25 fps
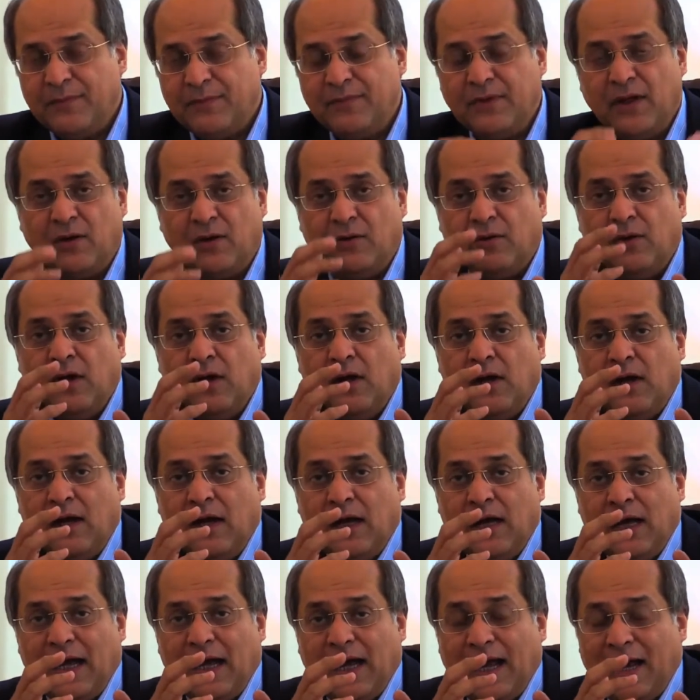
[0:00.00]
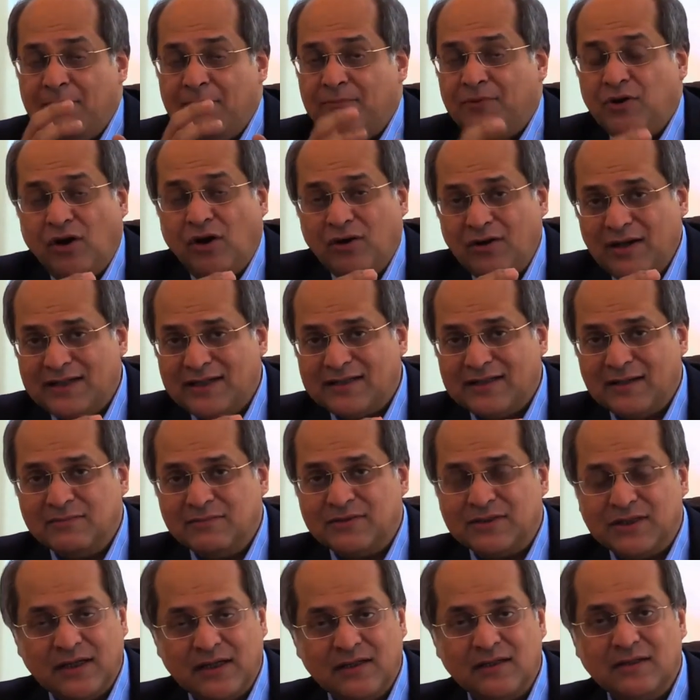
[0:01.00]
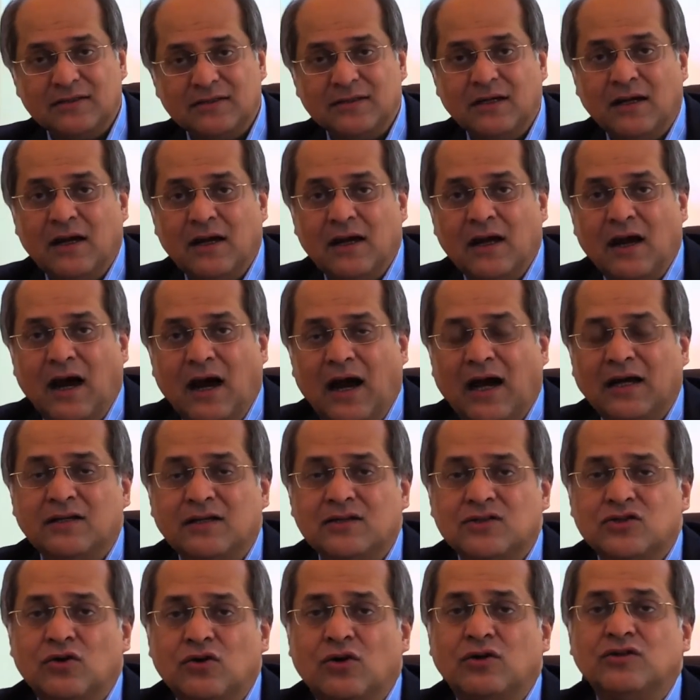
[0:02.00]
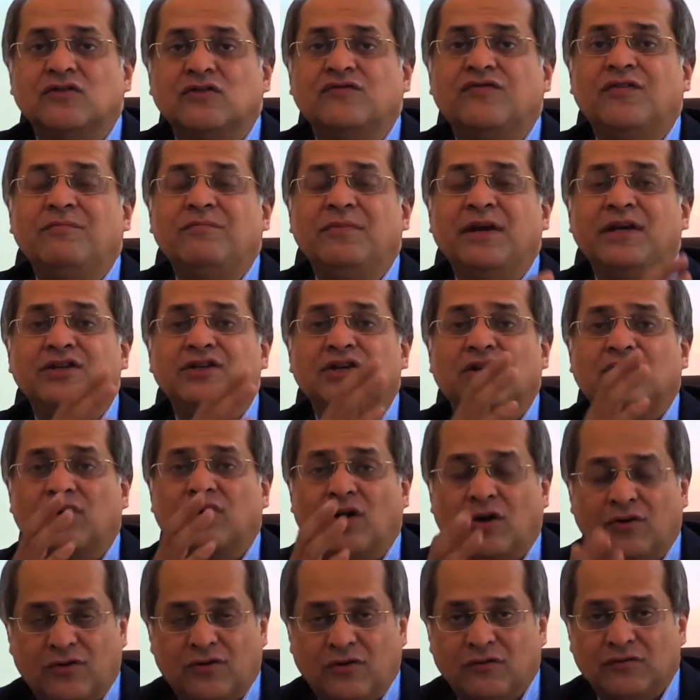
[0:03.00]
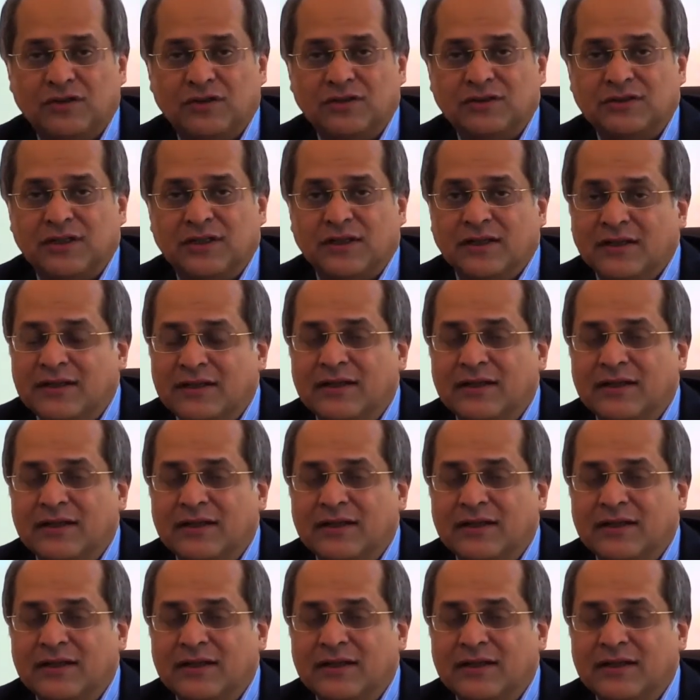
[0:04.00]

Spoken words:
Now, embryonic stem cells are the source of a major controversy.